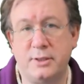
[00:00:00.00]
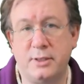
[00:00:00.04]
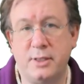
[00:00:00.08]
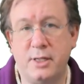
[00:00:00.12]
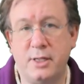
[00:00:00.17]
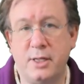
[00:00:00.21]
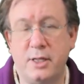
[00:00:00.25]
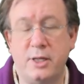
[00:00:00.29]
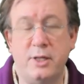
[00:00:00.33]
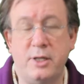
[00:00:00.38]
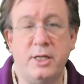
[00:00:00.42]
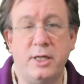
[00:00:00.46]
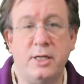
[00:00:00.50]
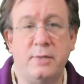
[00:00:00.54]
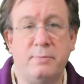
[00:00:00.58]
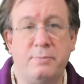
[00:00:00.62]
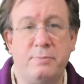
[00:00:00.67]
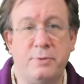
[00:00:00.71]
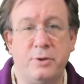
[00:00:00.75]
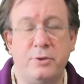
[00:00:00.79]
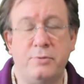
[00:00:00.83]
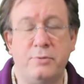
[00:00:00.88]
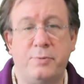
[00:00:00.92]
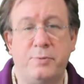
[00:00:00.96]
you need a
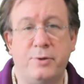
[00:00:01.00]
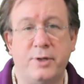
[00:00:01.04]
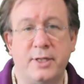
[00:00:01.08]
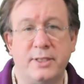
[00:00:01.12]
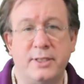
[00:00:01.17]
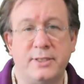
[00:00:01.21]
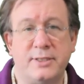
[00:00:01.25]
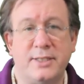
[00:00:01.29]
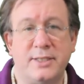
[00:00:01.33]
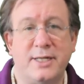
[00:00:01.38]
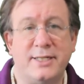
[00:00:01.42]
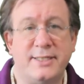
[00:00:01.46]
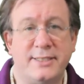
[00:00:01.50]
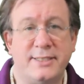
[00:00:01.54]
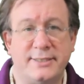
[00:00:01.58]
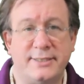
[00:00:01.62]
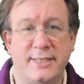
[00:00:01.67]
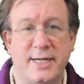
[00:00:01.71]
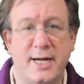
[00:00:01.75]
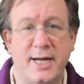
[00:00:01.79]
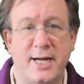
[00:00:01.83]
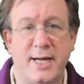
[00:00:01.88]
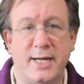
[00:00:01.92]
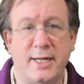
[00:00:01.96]
blueprint, a
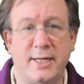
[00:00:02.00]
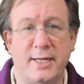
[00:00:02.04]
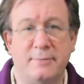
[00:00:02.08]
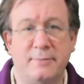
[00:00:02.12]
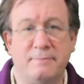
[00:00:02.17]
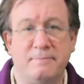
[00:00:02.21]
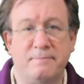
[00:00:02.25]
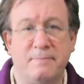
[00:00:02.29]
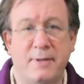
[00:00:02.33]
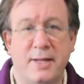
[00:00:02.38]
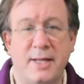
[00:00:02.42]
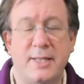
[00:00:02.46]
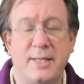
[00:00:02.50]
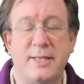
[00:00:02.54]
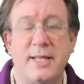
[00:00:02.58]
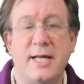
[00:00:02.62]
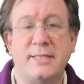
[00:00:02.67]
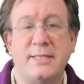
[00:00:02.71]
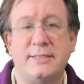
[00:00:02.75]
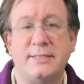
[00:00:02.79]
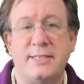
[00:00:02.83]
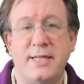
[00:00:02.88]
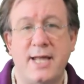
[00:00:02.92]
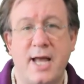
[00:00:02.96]
design. That's
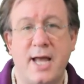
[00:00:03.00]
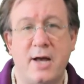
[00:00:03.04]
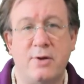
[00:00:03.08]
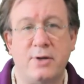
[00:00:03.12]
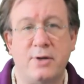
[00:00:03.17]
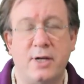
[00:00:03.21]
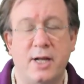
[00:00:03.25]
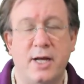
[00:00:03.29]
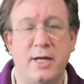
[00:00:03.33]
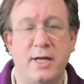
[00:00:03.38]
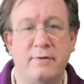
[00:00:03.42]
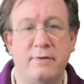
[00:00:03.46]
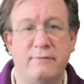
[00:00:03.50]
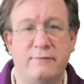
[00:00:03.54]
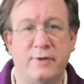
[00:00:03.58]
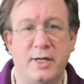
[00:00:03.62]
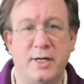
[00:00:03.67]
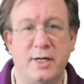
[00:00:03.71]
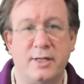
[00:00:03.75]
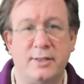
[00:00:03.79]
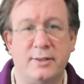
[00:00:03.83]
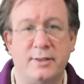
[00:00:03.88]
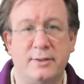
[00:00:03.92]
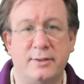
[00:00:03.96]
the outline of
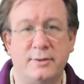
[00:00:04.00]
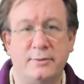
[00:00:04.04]
record.